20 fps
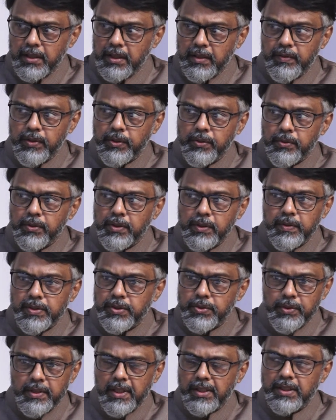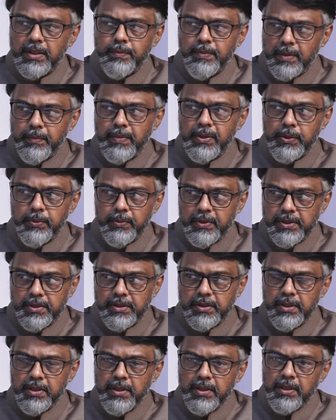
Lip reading: even though it was not acceptable to us.